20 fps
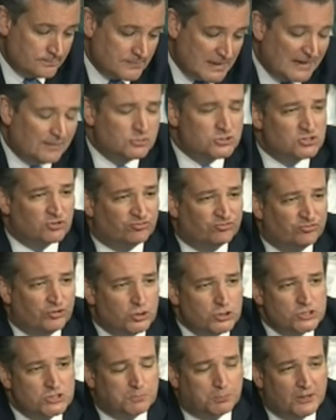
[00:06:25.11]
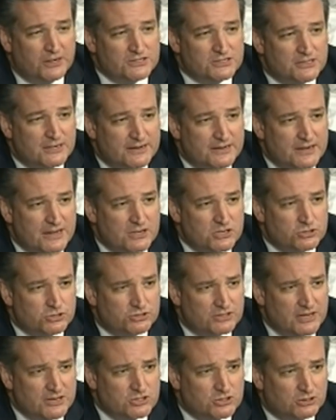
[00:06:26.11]
And it was the first
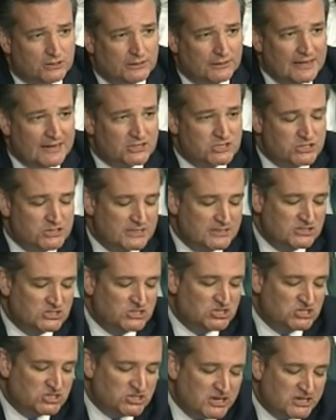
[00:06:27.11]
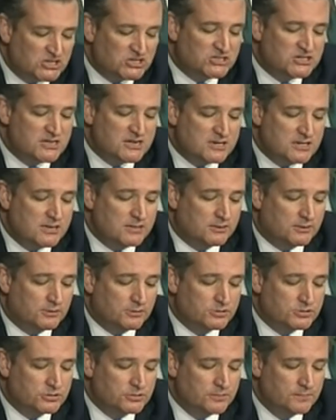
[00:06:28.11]
presidential election in 60
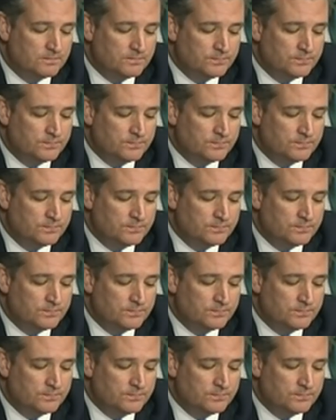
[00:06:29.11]
years